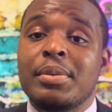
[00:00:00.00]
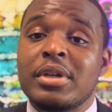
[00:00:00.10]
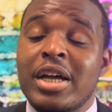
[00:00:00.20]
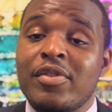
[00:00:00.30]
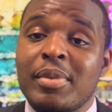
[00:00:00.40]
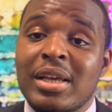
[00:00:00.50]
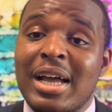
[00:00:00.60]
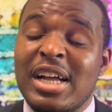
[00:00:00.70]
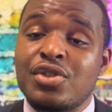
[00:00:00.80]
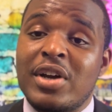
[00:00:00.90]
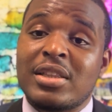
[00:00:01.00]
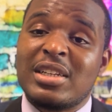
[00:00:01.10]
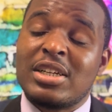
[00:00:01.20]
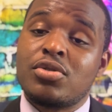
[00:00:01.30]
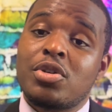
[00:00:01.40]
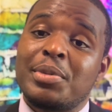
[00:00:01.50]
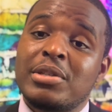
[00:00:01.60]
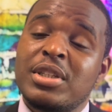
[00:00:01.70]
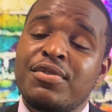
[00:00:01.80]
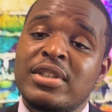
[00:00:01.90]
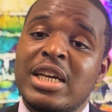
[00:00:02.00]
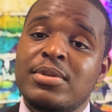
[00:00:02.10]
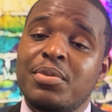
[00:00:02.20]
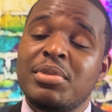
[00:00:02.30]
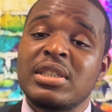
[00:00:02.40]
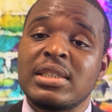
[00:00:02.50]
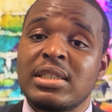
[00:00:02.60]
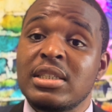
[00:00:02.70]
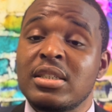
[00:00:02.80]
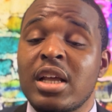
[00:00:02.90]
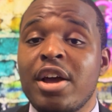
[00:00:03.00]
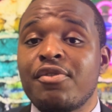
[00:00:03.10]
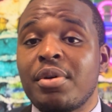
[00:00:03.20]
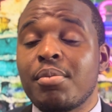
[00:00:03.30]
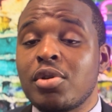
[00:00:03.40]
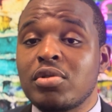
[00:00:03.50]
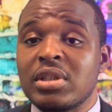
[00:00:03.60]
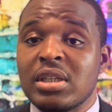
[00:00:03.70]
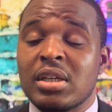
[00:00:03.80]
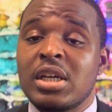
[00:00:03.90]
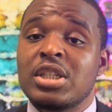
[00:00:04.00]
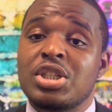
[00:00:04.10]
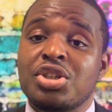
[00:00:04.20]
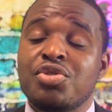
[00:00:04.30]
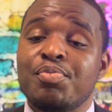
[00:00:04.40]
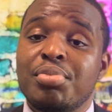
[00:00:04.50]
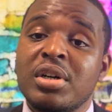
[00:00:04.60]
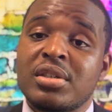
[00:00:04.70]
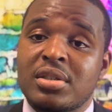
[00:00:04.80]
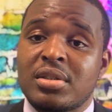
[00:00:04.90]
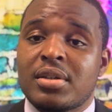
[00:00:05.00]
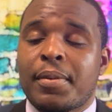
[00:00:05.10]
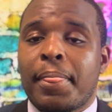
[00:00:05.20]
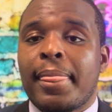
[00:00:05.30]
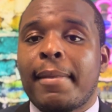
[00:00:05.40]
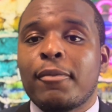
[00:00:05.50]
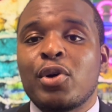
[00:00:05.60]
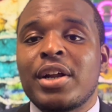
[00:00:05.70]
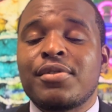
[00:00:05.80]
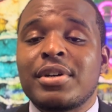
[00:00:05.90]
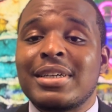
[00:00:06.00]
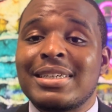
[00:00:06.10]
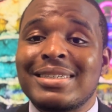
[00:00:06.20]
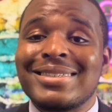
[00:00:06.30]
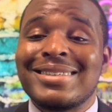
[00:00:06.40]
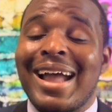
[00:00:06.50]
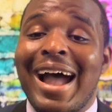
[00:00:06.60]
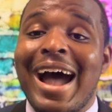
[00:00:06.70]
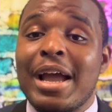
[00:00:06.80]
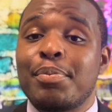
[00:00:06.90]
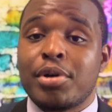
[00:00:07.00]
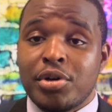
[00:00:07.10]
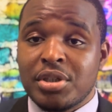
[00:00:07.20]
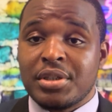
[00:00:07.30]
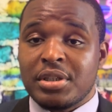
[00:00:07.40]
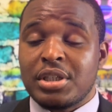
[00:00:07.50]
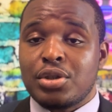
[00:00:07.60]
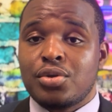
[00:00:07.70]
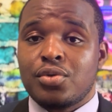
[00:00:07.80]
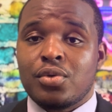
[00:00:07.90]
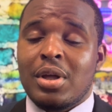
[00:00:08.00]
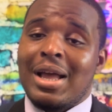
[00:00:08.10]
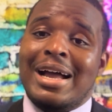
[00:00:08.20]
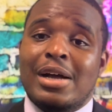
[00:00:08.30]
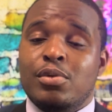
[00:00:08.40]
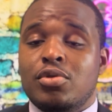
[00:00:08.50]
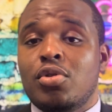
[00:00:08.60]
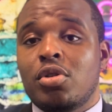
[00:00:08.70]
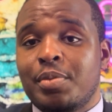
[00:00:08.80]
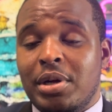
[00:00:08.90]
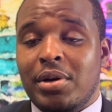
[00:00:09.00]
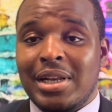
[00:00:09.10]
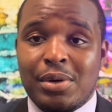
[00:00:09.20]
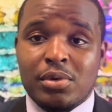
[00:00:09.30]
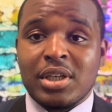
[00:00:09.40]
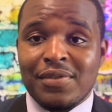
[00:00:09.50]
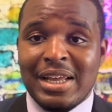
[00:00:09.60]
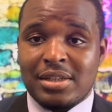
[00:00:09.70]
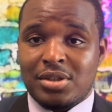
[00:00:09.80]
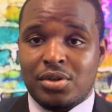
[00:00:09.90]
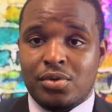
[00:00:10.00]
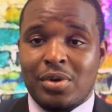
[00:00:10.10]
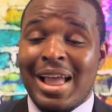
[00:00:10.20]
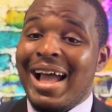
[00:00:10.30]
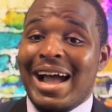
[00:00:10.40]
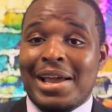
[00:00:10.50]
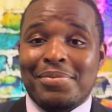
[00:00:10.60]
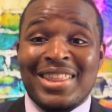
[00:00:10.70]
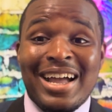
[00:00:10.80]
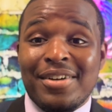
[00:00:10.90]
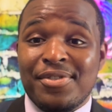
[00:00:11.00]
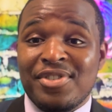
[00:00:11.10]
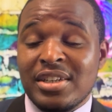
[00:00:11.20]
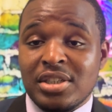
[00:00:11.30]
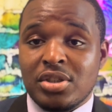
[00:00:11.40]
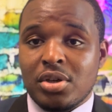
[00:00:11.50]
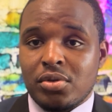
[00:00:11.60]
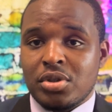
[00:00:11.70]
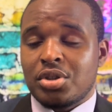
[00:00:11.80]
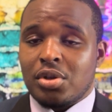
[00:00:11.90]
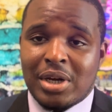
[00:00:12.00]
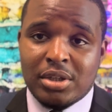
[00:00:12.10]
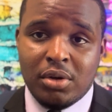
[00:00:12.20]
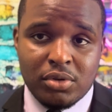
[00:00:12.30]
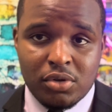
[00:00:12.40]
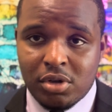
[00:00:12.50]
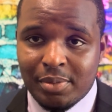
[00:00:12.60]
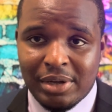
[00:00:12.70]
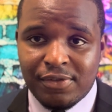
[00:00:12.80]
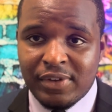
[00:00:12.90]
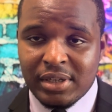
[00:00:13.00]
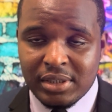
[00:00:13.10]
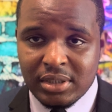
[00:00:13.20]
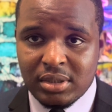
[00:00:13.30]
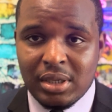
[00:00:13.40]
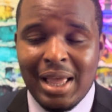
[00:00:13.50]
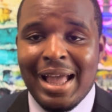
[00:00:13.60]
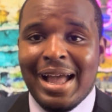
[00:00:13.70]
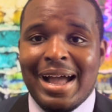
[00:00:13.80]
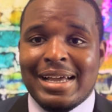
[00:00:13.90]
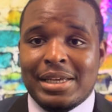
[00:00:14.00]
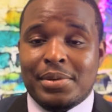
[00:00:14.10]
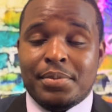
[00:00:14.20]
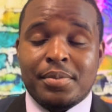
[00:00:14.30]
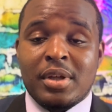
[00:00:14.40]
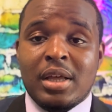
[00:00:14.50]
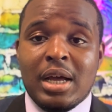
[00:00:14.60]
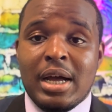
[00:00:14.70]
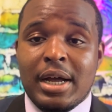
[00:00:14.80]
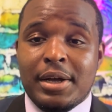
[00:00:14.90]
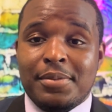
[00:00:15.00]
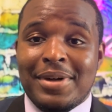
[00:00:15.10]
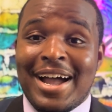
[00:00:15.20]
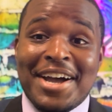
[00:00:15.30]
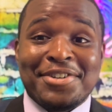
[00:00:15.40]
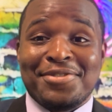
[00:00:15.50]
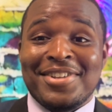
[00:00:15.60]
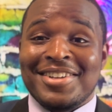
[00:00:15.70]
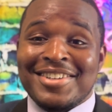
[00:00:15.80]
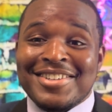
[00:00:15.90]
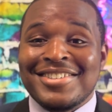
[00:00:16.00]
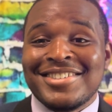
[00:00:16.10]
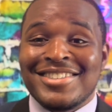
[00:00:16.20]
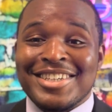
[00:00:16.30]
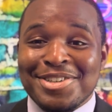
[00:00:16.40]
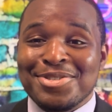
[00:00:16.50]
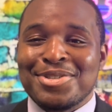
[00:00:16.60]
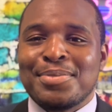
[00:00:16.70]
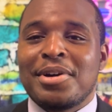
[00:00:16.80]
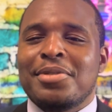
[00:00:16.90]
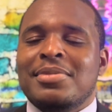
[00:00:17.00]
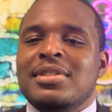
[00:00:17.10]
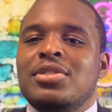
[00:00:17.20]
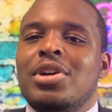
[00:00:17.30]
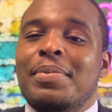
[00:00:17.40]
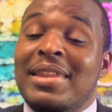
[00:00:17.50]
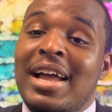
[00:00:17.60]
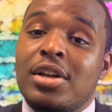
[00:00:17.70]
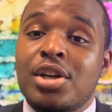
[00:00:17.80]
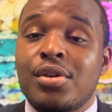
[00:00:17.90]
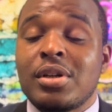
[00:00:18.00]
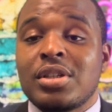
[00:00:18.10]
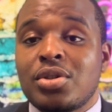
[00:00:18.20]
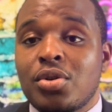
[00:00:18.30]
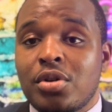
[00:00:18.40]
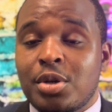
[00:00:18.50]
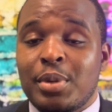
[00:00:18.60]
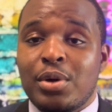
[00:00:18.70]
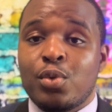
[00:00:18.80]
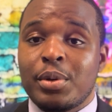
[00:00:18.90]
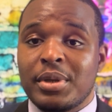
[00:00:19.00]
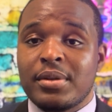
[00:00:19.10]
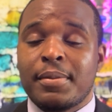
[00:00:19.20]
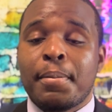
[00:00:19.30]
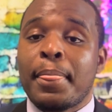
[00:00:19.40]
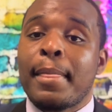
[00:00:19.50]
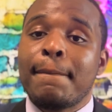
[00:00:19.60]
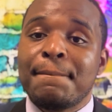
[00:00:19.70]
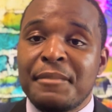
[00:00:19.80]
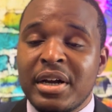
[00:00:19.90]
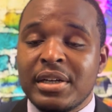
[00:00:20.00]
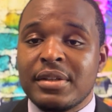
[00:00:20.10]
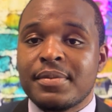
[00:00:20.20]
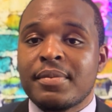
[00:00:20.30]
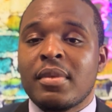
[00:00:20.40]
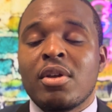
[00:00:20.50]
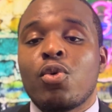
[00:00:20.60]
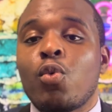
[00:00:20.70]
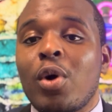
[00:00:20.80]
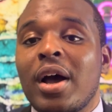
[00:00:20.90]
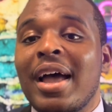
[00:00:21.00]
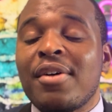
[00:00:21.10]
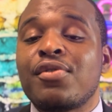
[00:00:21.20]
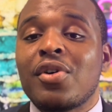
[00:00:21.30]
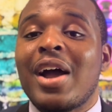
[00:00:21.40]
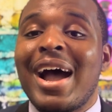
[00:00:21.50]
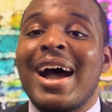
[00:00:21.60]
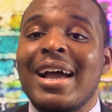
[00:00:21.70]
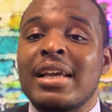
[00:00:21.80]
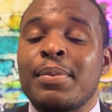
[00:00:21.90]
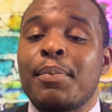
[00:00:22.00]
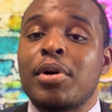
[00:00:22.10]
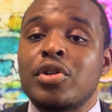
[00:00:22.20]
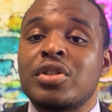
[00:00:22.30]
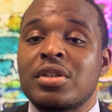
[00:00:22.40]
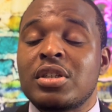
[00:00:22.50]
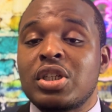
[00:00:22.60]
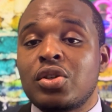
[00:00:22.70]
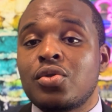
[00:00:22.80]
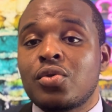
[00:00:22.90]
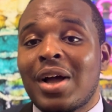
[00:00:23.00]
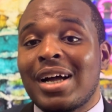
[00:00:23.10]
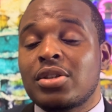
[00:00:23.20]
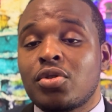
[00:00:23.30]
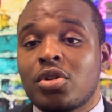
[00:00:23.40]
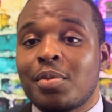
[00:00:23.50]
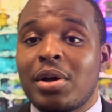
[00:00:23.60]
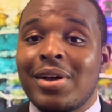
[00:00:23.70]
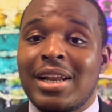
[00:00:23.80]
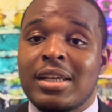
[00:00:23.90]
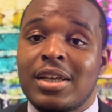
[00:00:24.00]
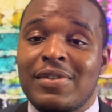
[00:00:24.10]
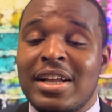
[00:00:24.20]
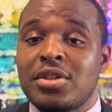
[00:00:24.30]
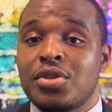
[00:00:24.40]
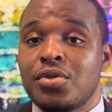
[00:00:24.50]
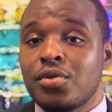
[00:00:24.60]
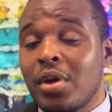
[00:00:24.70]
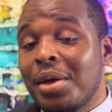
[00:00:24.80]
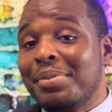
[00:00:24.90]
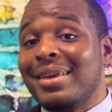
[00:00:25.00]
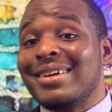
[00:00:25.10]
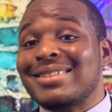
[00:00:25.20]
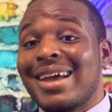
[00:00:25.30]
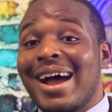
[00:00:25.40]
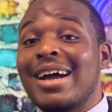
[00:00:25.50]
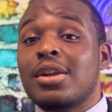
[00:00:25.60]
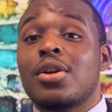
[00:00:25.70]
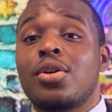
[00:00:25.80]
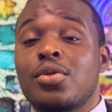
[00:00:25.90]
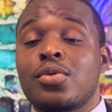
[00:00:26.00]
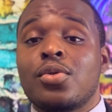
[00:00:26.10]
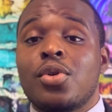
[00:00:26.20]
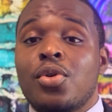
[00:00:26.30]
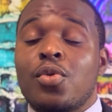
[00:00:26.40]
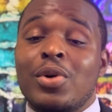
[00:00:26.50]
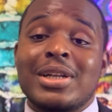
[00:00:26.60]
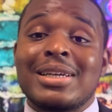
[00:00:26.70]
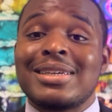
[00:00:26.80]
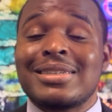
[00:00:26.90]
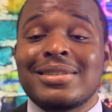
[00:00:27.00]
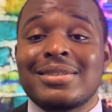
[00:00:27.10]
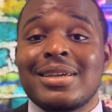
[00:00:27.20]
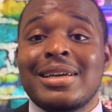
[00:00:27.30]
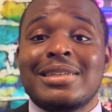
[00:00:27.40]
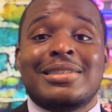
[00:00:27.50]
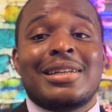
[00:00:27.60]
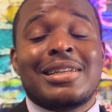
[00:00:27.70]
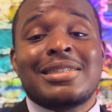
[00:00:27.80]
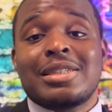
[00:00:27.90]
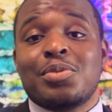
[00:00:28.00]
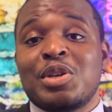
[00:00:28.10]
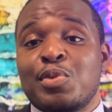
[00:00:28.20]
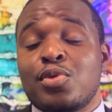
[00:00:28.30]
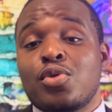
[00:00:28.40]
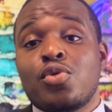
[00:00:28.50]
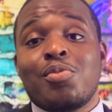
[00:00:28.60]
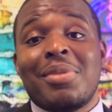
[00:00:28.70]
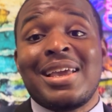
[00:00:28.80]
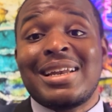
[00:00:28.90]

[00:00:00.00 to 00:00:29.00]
government contracting, I talk about different types of businesses from music to books. Whatever it is that I personally do, I will talk about and I will give that to you. I am not a fitness coach, so I don't talk about fitness. I am out of the singles department, so I'm not currently talking about women. But whatever I personally do, I talk about and I give that to you because I know what it is to listen to people who may